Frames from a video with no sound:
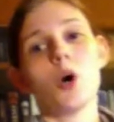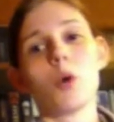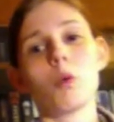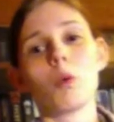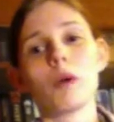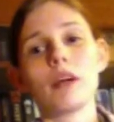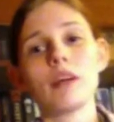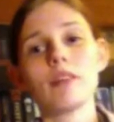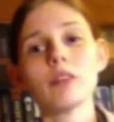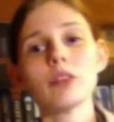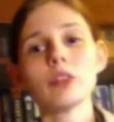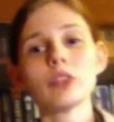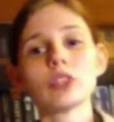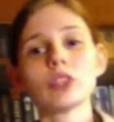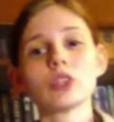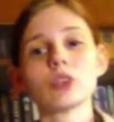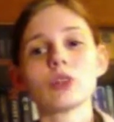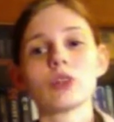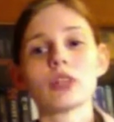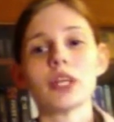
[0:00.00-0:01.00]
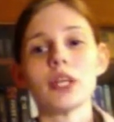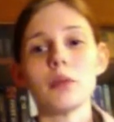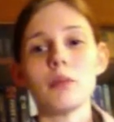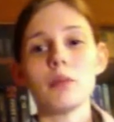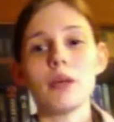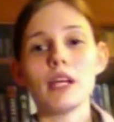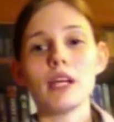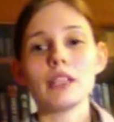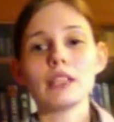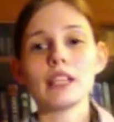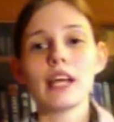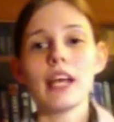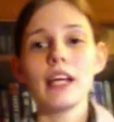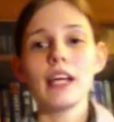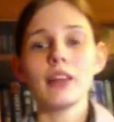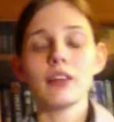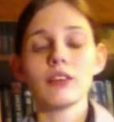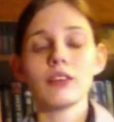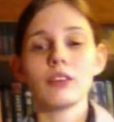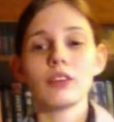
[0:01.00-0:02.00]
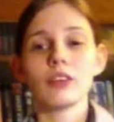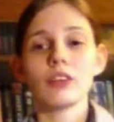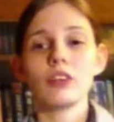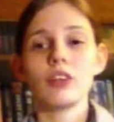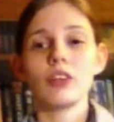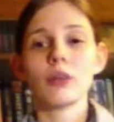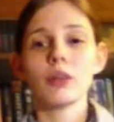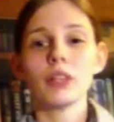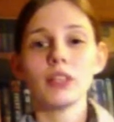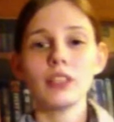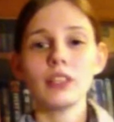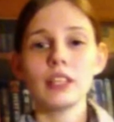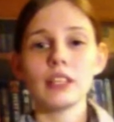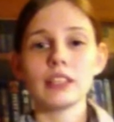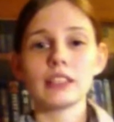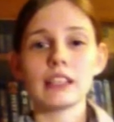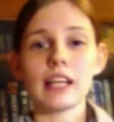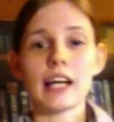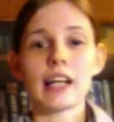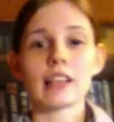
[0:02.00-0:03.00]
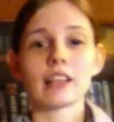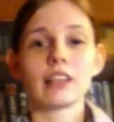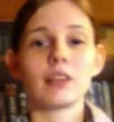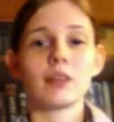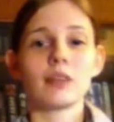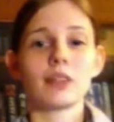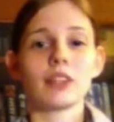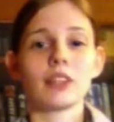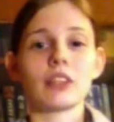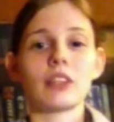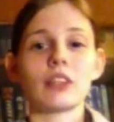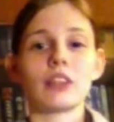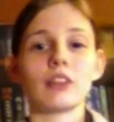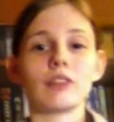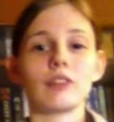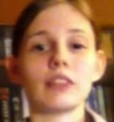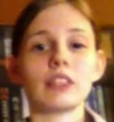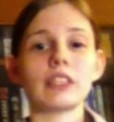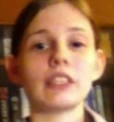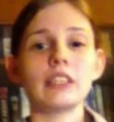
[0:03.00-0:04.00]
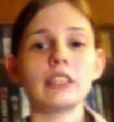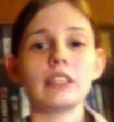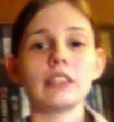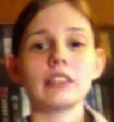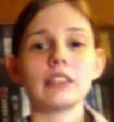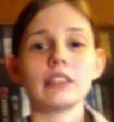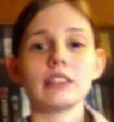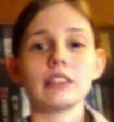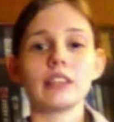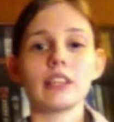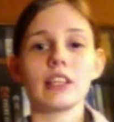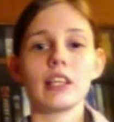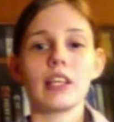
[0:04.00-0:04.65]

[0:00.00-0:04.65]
Whatever your story may entail, knowing exactly what the conflict is